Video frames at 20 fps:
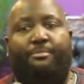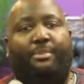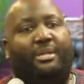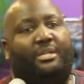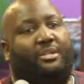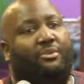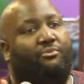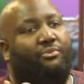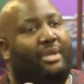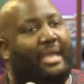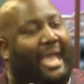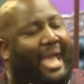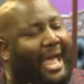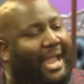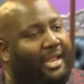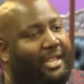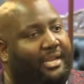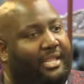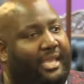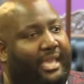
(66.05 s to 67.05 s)
But the
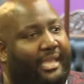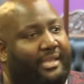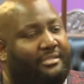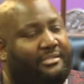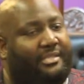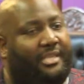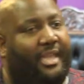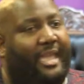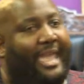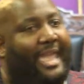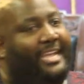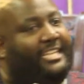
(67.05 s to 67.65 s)
reality is the